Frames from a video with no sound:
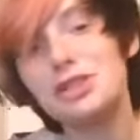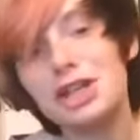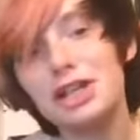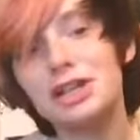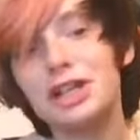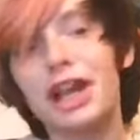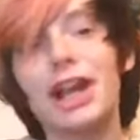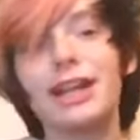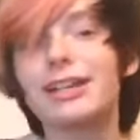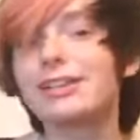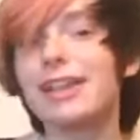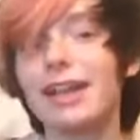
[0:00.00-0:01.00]
gender
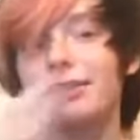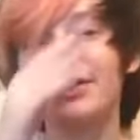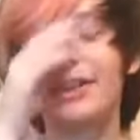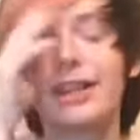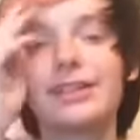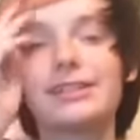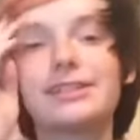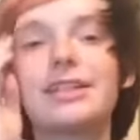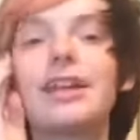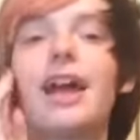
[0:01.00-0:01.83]
tag because I realized